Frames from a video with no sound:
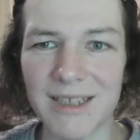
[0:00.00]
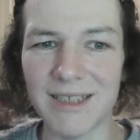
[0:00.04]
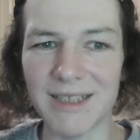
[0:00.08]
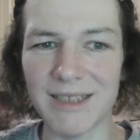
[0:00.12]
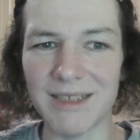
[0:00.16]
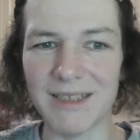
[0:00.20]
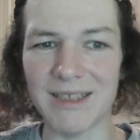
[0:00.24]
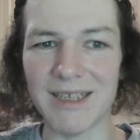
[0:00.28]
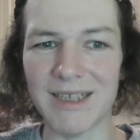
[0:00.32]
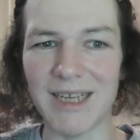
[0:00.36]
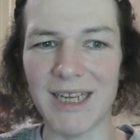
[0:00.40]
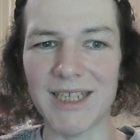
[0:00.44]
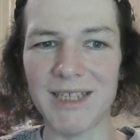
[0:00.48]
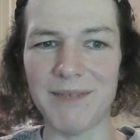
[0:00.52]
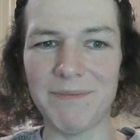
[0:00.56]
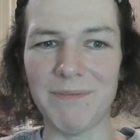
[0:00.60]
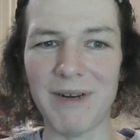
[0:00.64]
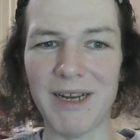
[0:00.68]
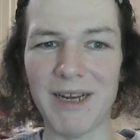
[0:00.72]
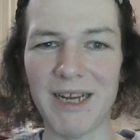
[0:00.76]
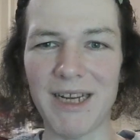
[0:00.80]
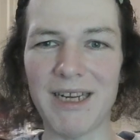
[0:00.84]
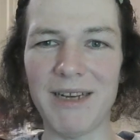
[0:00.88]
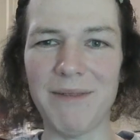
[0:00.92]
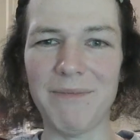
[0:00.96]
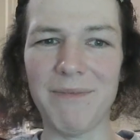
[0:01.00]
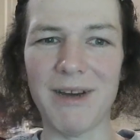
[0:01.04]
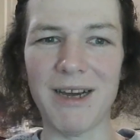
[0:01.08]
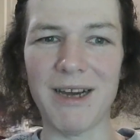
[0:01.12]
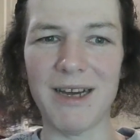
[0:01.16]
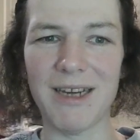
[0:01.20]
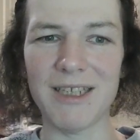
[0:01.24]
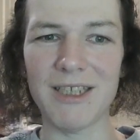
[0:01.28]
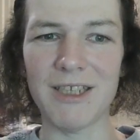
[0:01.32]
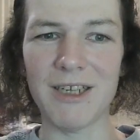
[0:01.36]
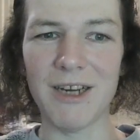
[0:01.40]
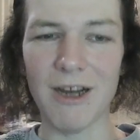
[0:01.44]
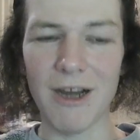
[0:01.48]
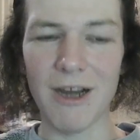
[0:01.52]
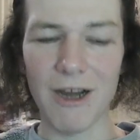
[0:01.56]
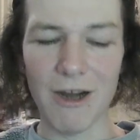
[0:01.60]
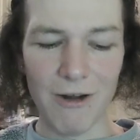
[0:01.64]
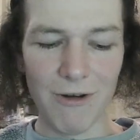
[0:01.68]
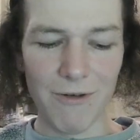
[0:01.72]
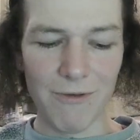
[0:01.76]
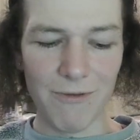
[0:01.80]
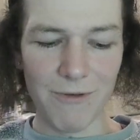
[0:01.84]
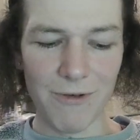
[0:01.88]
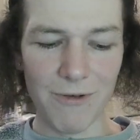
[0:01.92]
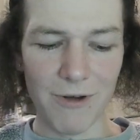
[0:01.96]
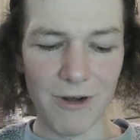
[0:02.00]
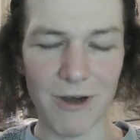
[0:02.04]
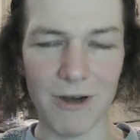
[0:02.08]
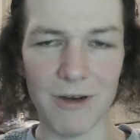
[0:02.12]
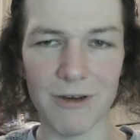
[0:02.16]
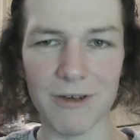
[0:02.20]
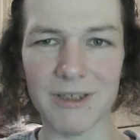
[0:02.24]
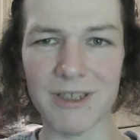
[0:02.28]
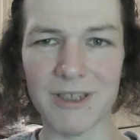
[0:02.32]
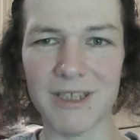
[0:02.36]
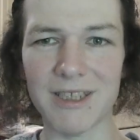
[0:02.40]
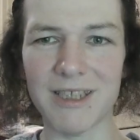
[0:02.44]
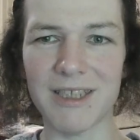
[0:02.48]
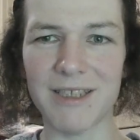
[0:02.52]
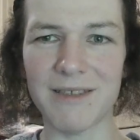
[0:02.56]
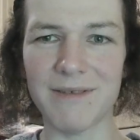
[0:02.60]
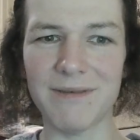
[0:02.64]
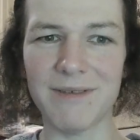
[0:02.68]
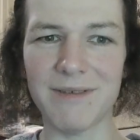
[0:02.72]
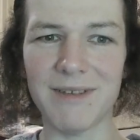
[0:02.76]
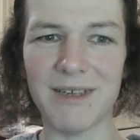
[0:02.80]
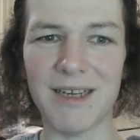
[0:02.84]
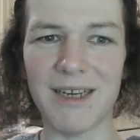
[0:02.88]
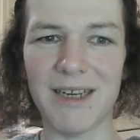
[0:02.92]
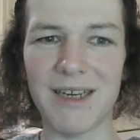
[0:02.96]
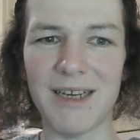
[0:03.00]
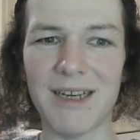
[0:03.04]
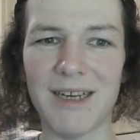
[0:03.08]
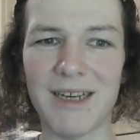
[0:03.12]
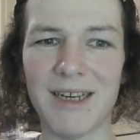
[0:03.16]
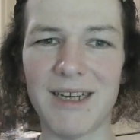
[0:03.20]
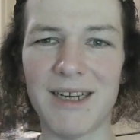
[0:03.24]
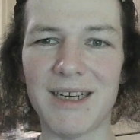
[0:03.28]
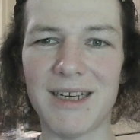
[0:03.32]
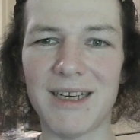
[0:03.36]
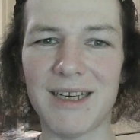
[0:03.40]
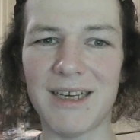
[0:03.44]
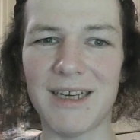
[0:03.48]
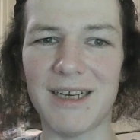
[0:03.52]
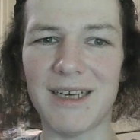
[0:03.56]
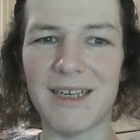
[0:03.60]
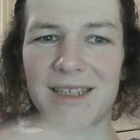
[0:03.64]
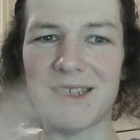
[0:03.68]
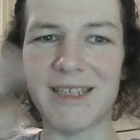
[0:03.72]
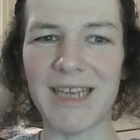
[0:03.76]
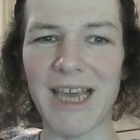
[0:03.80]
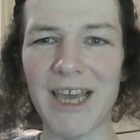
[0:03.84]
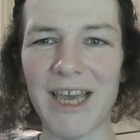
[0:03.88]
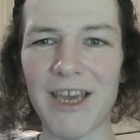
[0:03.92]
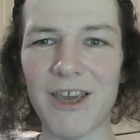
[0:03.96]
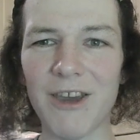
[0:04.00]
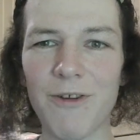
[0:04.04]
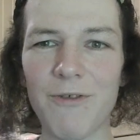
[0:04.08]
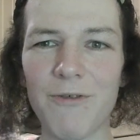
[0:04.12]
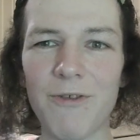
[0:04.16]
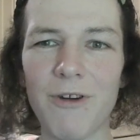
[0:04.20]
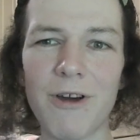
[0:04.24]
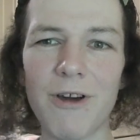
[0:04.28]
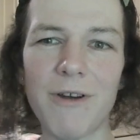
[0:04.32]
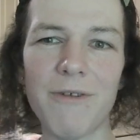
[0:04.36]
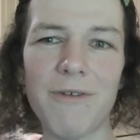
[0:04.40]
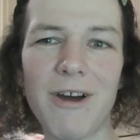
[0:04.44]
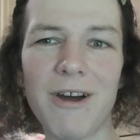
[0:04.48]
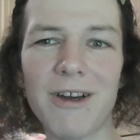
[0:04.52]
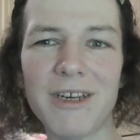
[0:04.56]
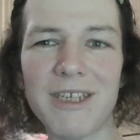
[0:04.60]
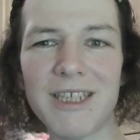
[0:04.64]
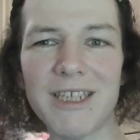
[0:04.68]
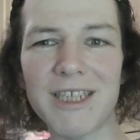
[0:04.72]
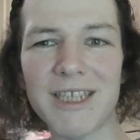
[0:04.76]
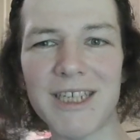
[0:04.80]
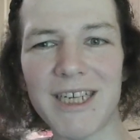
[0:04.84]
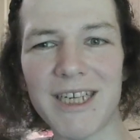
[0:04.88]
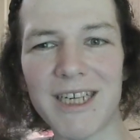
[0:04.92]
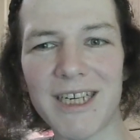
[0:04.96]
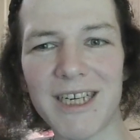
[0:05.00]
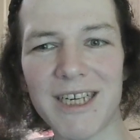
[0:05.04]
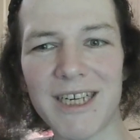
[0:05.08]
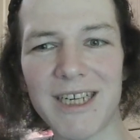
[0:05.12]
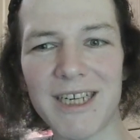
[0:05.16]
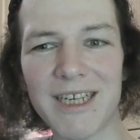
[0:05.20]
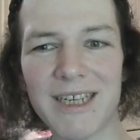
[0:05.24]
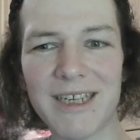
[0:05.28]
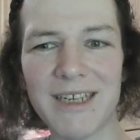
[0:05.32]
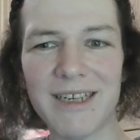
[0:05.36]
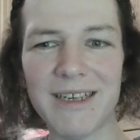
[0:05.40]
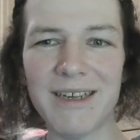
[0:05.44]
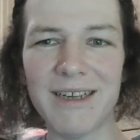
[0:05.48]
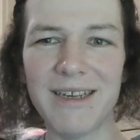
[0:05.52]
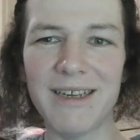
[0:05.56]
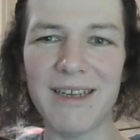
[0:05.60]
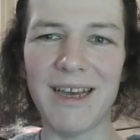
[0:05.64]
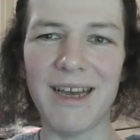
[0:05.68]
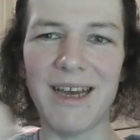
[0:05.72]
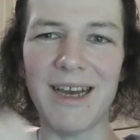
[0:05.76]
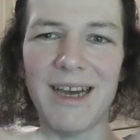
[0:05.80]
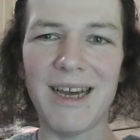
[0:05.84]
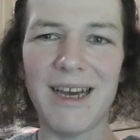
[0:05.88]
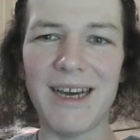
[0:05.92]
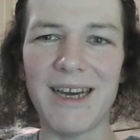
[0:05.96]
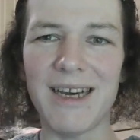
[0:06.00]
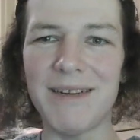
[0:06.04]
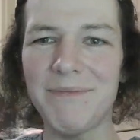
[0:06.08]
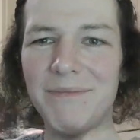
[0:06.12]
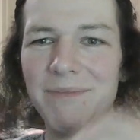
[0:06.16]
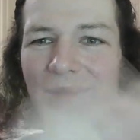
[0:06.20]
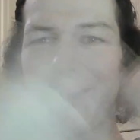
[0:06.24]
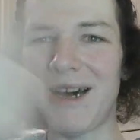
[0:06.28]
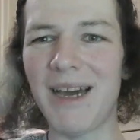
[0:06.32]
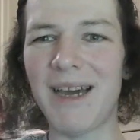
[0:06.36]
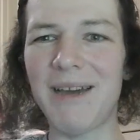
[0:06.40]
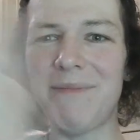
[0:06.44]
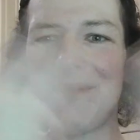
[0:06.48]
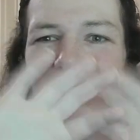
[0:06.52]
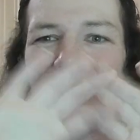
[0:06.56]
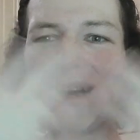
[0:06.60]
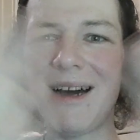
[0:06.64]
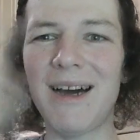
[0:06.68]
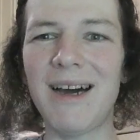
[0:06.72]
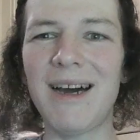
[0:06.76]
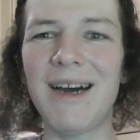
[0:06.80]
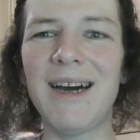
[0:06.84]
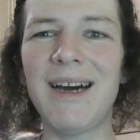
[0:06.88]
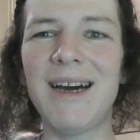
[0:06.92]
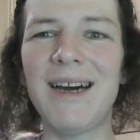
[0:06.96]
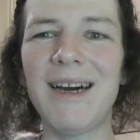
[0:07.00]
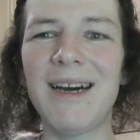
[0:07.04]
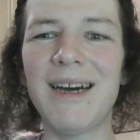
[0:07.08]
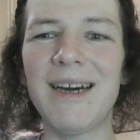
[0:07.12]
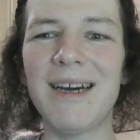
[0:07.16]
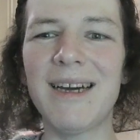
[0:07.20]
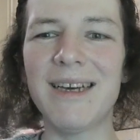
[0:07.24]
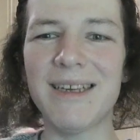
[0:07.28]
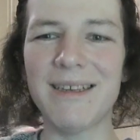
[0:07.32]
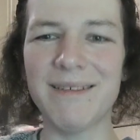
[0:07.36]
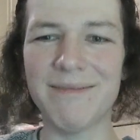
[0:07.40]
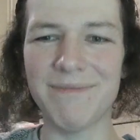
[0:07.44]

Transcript: that's pretty much all, folks. Thank you for watching. Bye bye.